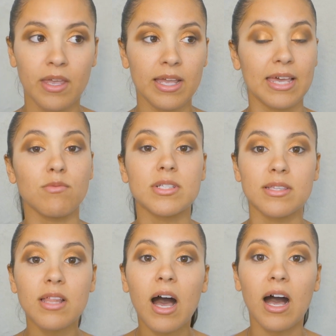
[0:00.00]
it
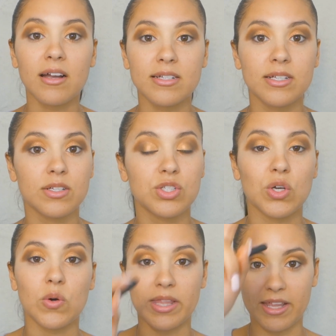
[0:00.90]
was locked.
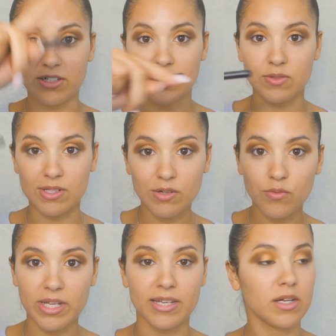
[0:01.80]
So, and there's those little
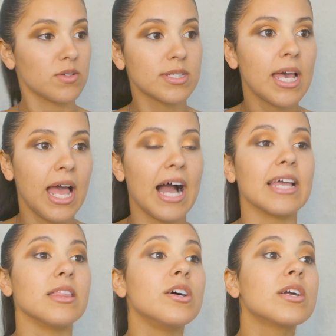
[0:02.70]
windows.
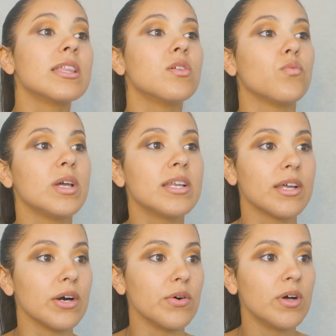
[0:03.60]
I look in the
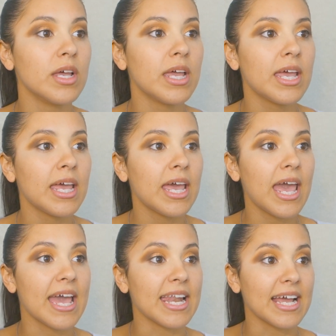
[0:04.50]
window and